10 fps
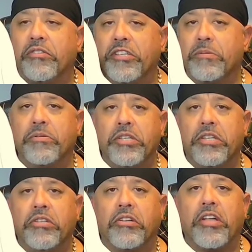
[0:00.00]
this
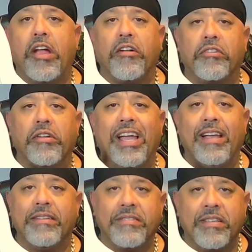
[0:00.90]
particular character
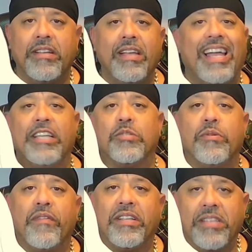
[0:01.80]
has, as we've
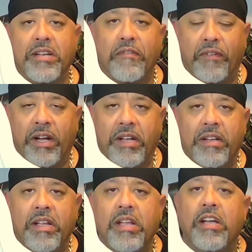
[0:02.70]
identified,
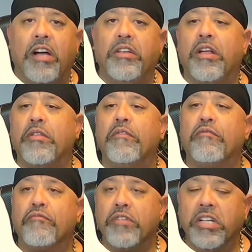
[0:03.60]
another
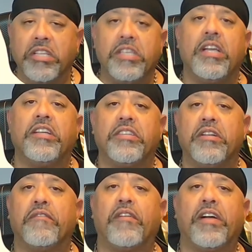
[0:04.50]
really
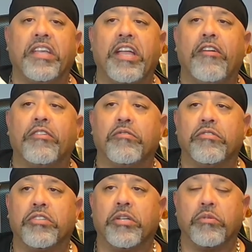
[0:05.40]
identifying
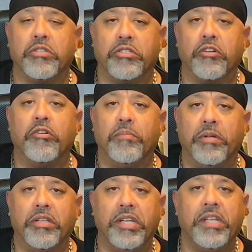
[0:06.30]
characteristic, which is her
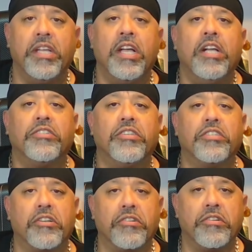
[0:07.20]
ability to
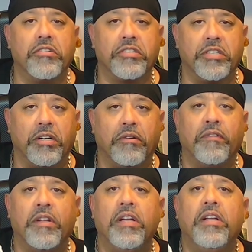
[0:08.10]
turn herself
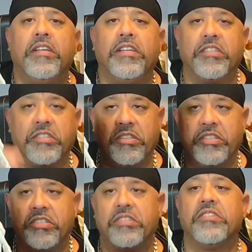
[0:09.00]
into
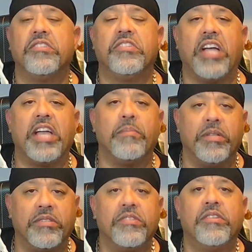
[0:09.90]
this
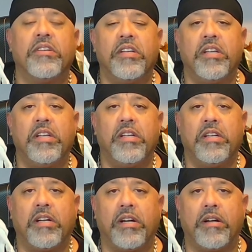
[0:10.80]
diamond
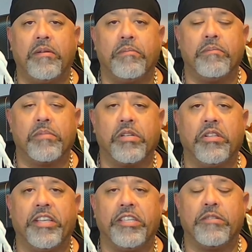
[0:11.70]

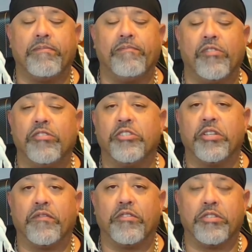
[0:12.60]
glazed version of
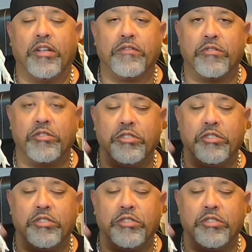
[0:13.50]
herself, so she's